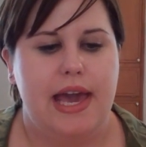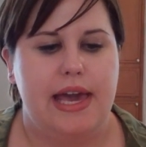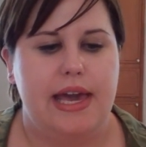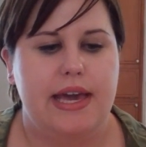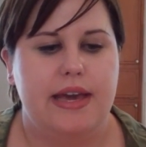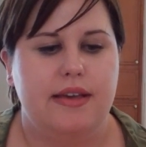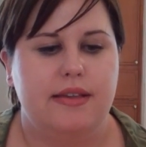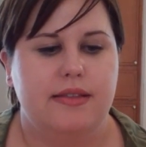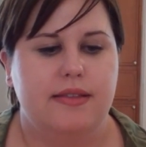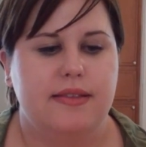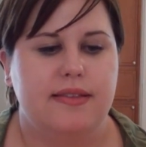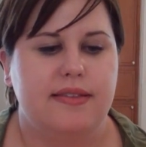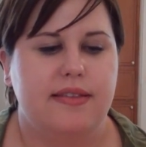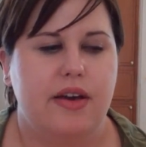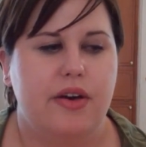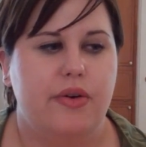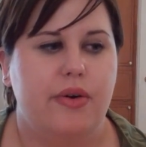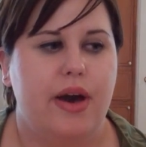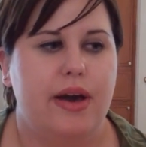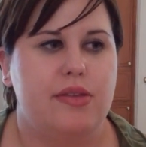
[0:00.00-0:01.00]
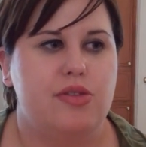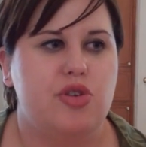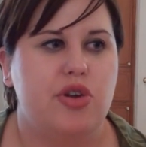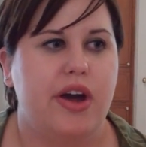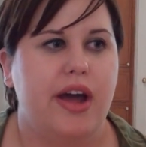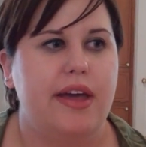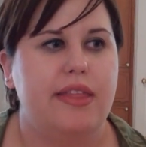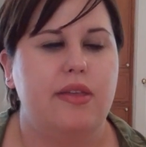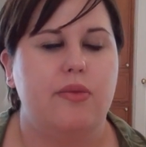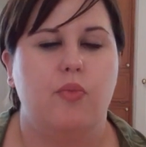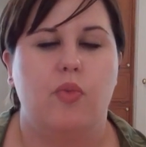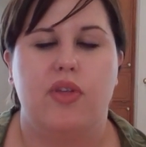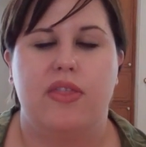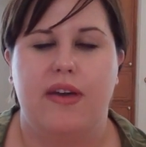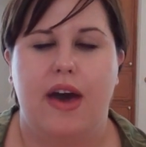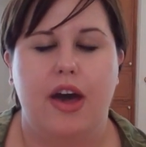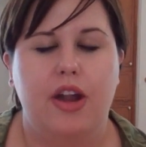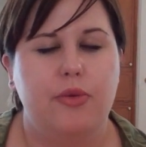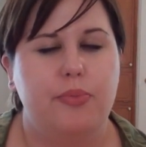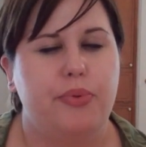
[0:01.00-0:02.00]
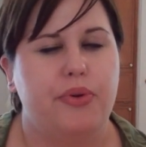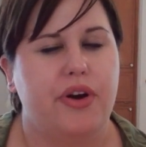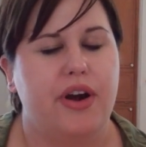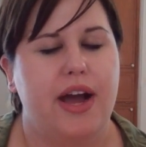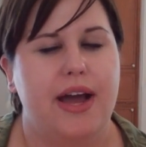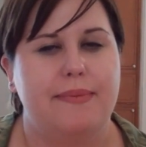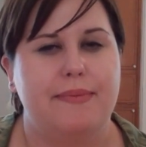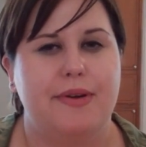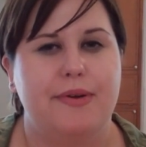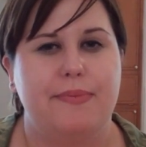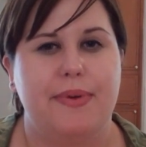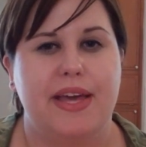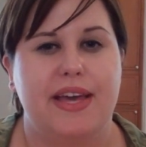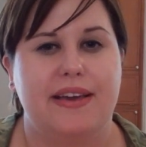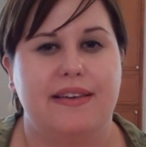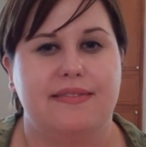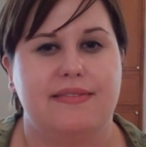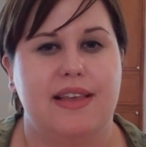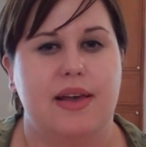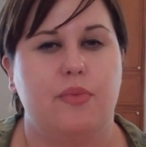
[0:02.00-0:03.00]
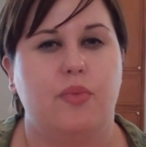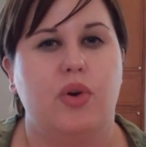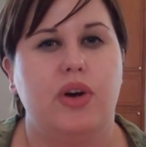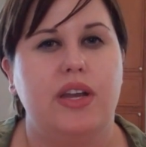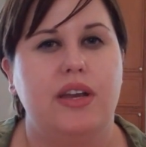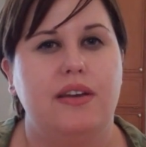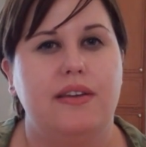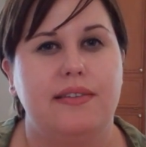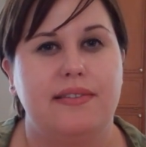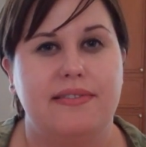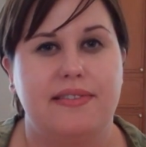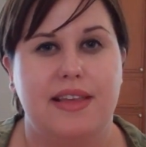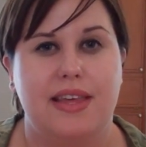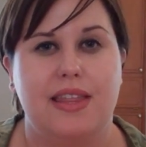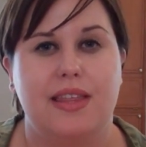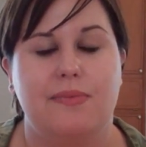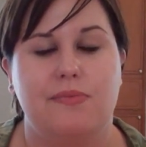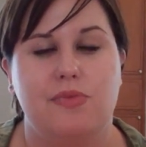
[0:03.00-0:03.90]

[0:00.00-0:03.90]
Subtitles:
And so I tried them without a primer because I wanted to see